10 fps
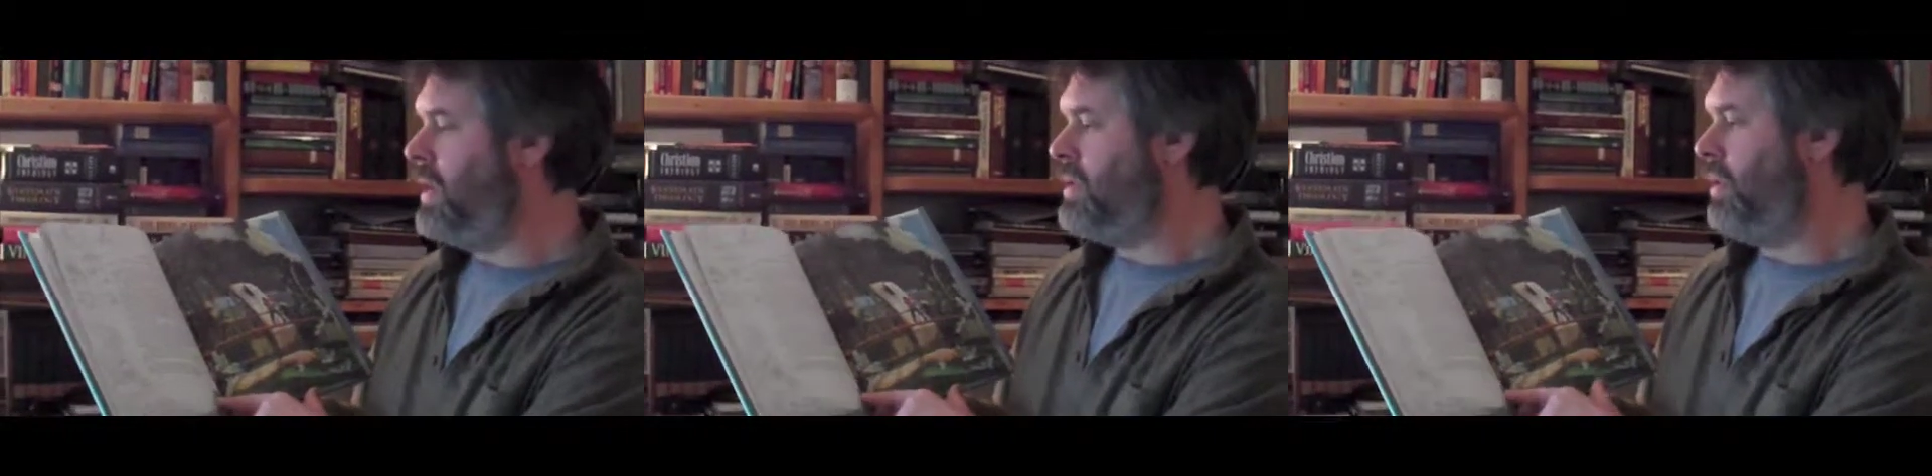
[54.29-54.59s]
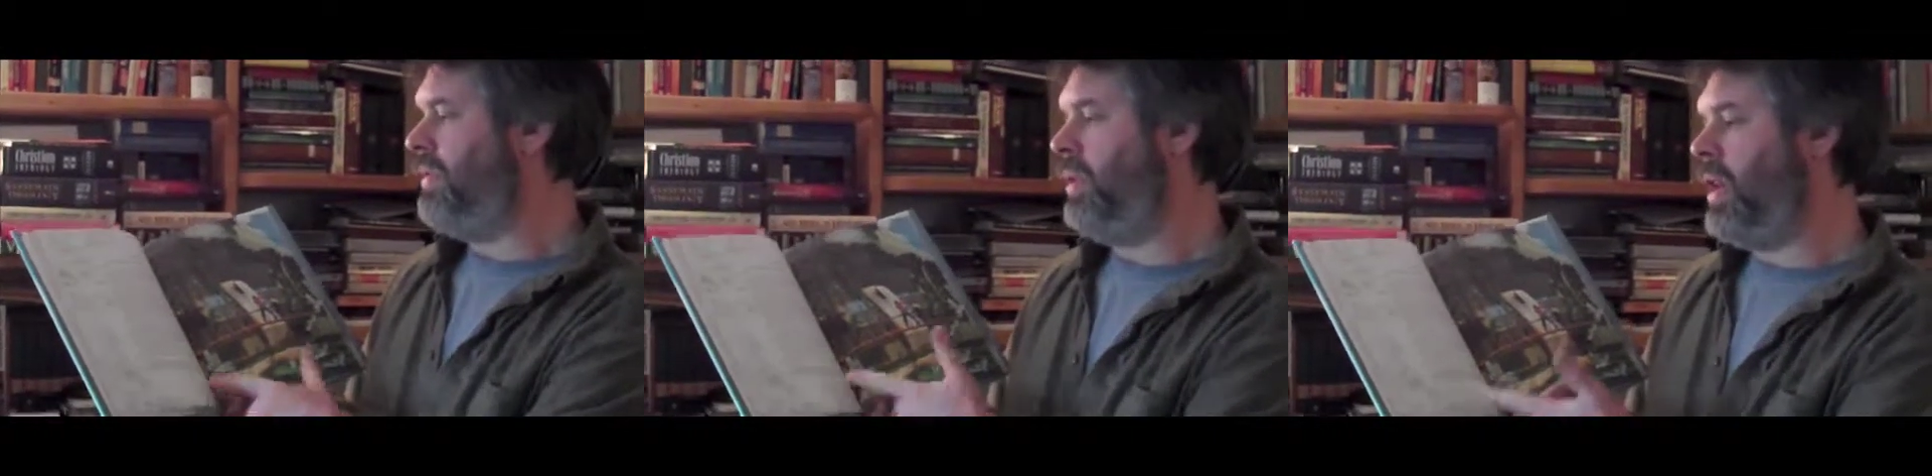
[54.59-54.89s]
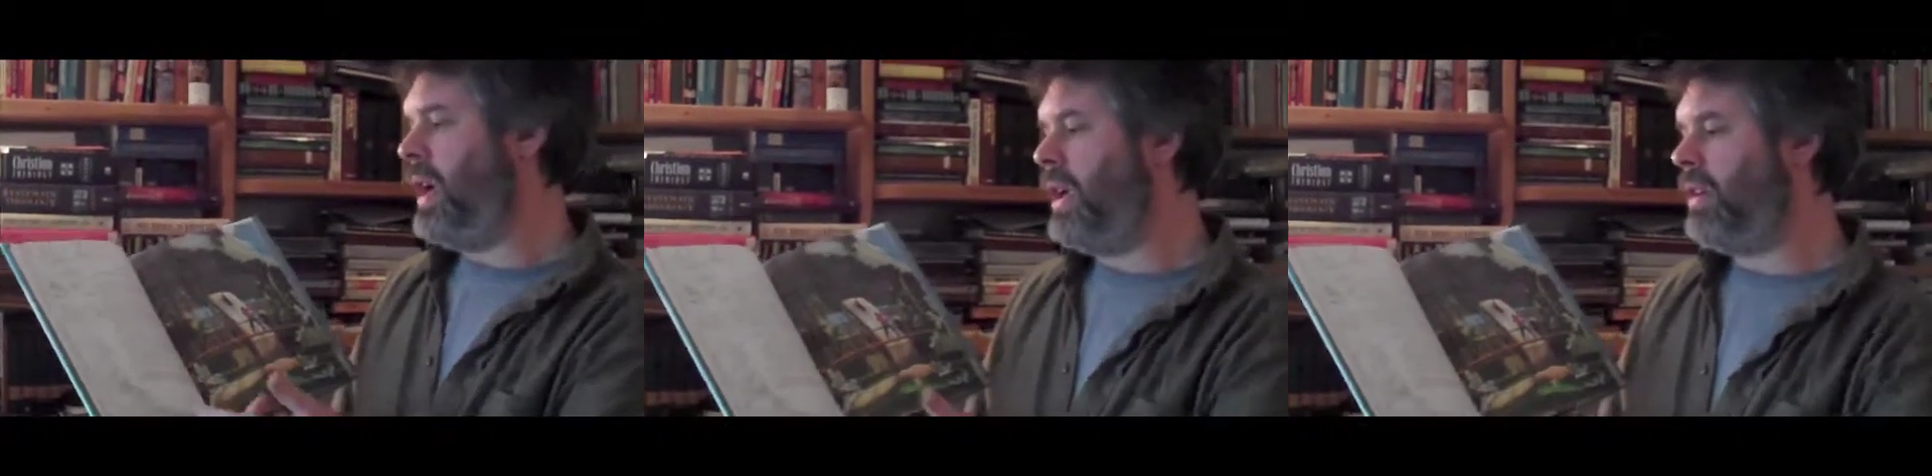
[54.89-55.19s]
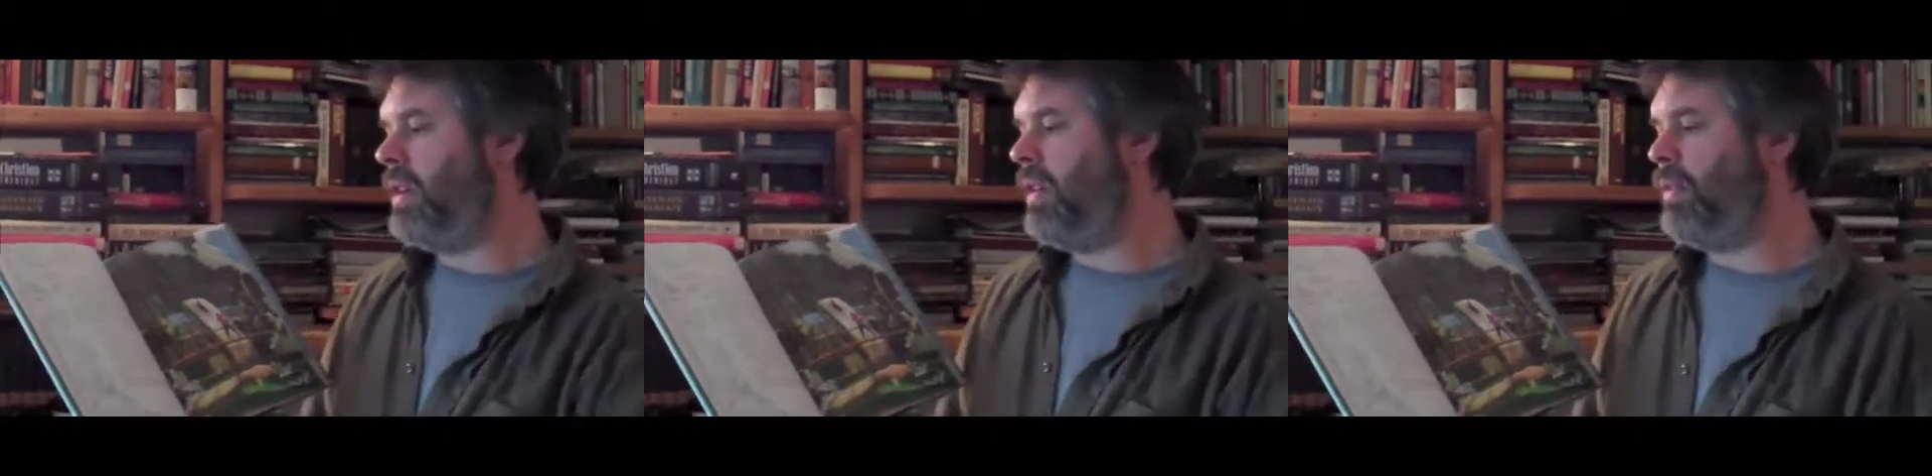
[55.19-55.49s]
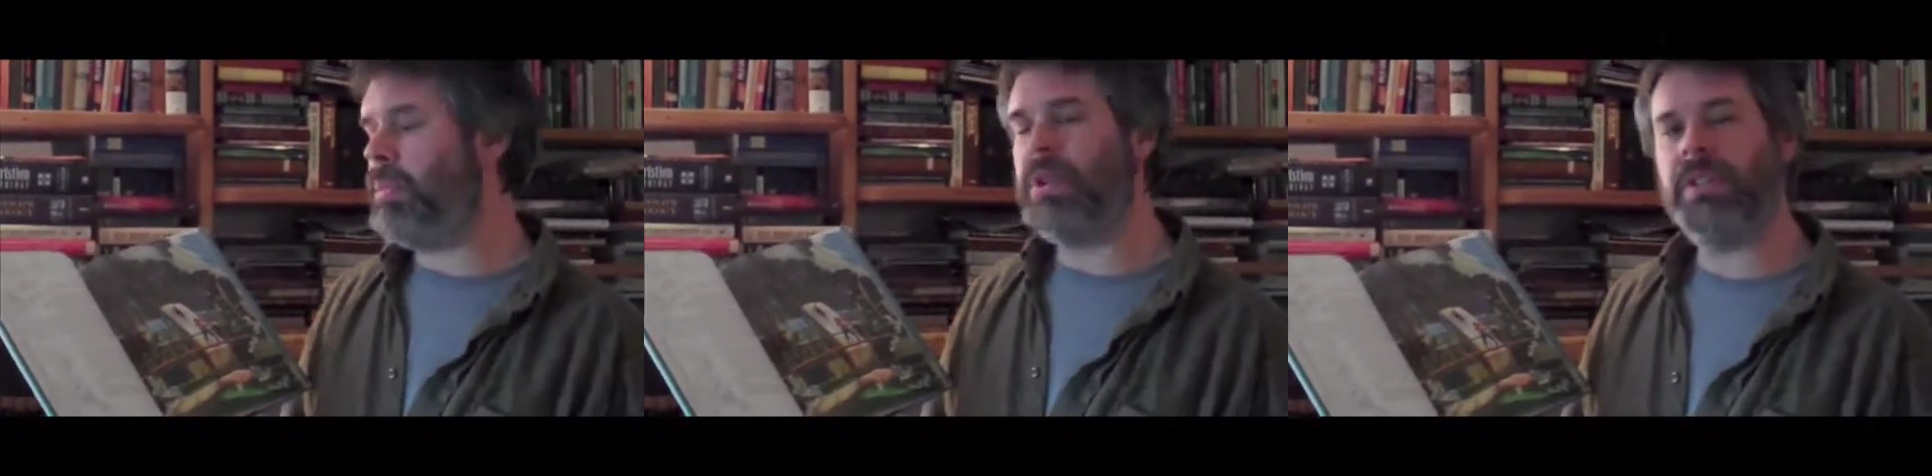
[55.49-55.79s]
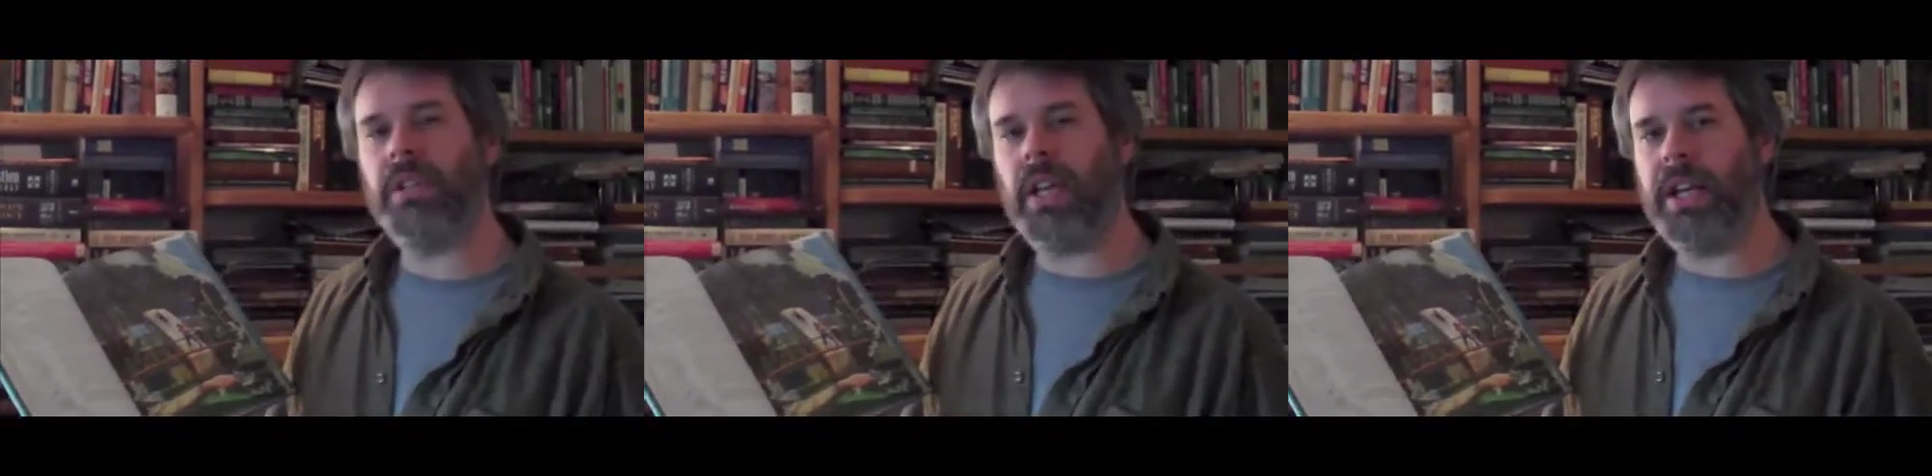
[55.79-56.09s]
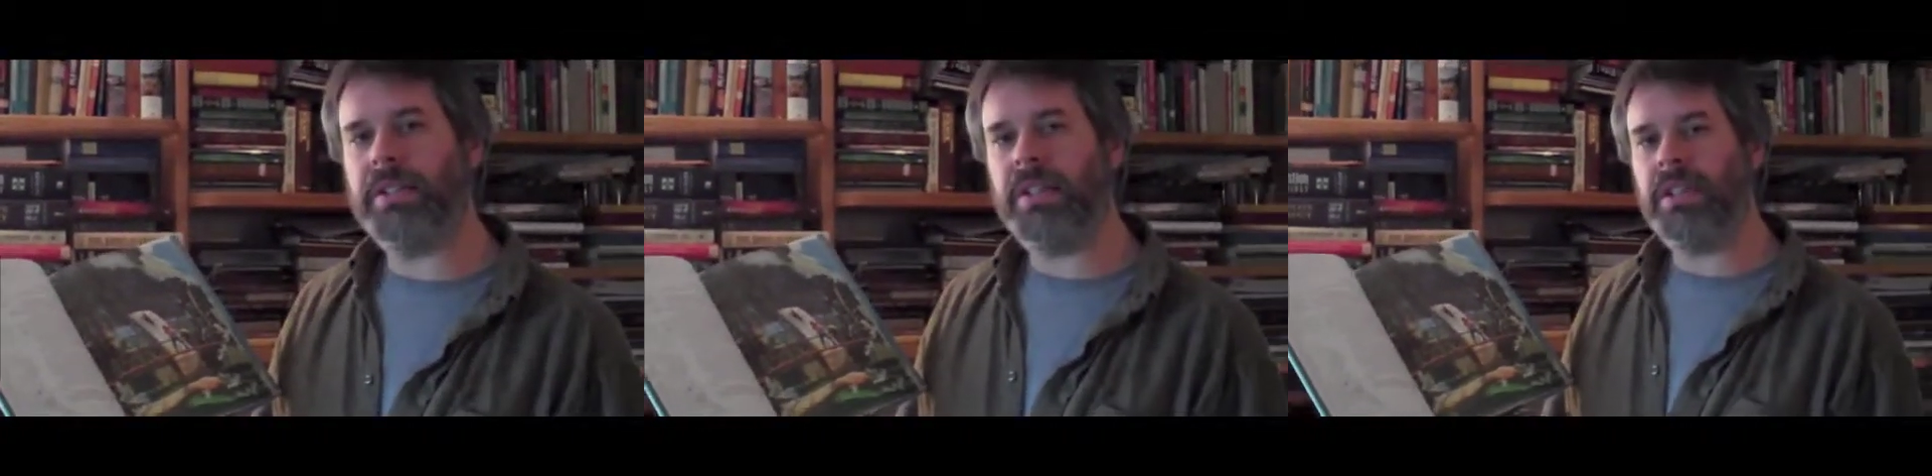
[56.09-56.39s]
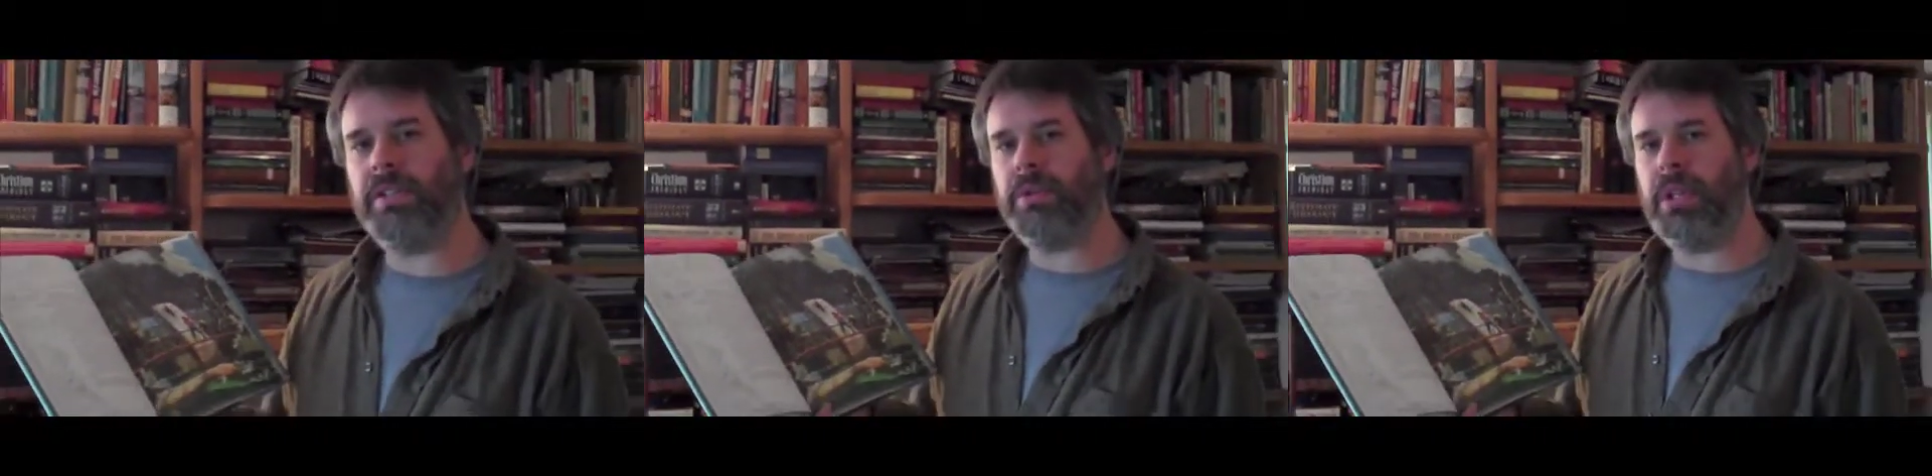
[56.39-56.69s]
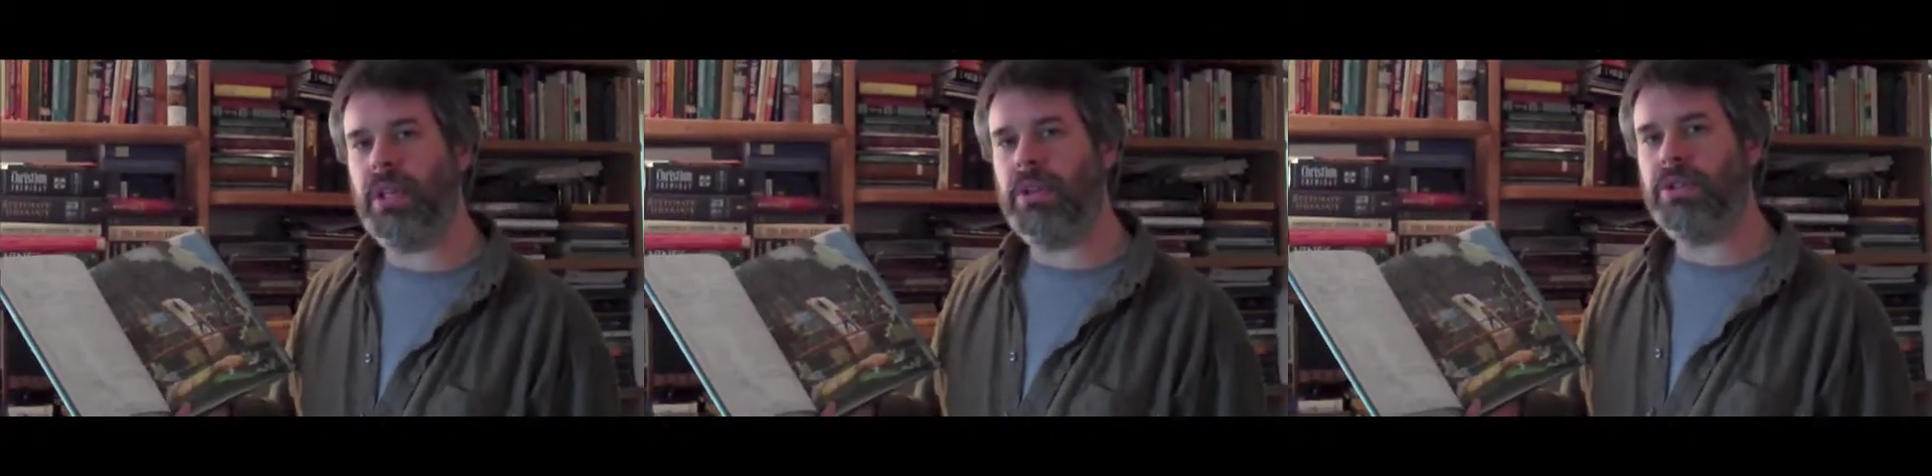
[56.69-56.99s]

So if you like, if a person likes history